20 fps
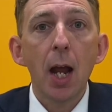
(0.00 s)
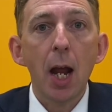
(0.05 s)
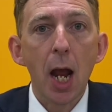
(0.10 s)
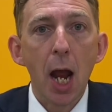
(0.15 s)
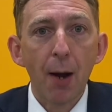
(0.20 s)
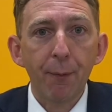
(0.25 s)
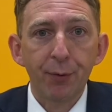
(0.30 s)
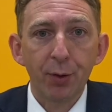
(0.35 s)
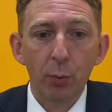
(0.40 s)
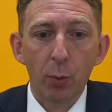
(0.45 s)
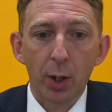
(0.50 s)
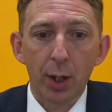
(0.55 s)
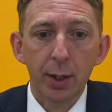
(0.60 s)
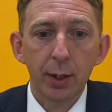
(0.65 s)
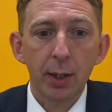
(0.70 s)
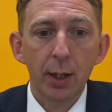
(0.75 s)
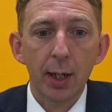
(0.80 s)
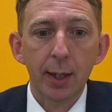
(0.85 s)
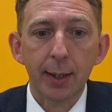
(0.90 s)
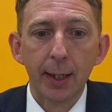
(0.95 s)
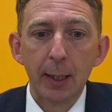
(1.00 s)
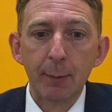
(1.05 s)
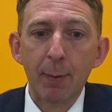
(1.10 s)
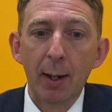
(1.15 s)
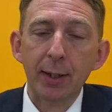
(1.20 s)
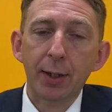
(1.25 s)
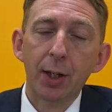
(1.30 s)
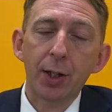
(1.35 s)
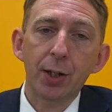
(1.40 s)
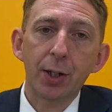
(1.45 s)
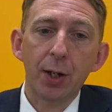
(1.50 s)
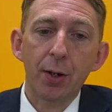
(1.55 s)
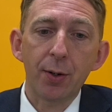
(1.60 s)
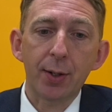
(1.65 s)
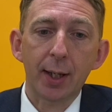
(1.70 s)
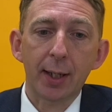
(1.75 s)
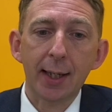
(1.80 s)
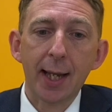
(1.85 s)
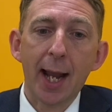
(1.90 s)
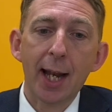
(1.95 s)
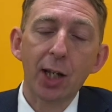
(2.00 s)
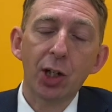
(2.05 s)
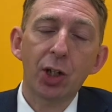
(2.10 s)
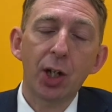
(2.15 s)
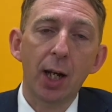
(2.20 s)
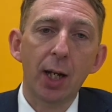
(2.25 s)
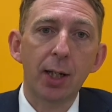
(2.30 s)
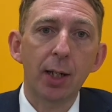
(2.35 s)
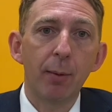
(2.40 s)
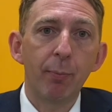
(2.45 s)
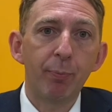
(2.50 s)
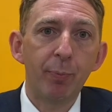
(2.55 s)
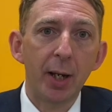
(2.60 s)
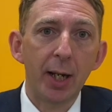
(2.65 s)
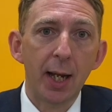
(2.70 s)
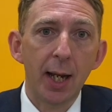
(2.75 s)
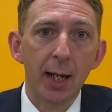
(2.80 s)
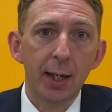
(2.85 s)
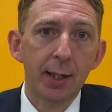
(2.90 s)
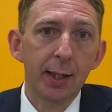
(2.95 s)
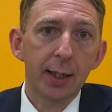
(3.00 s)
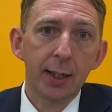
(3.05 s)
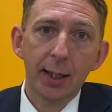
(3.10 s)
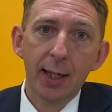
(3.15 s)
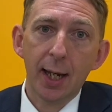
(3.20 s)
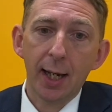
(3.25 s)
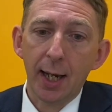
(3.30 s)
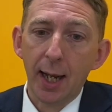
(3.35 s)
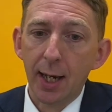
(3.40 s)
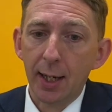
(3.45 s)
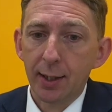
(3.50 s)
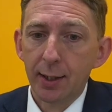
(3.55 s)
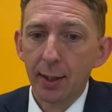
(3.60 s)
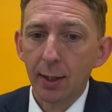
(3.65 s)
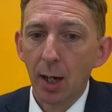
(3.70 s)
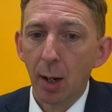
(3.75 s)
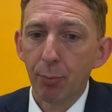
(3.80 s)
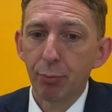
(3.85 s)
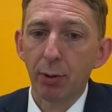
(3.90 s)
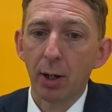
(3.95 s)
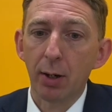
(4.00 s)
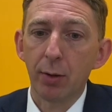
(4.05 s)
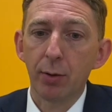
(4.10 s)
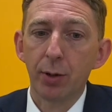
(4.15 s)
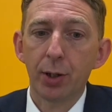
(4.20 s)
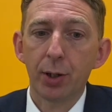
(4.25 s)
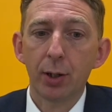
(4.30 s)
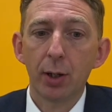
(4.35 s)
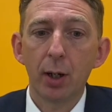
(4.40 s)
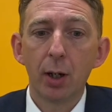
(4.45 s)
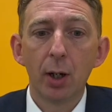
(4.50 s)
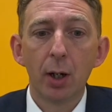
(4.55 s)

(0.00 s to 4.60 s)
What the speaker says: Everyone is expected to use the catch it, bin it, kill it approach.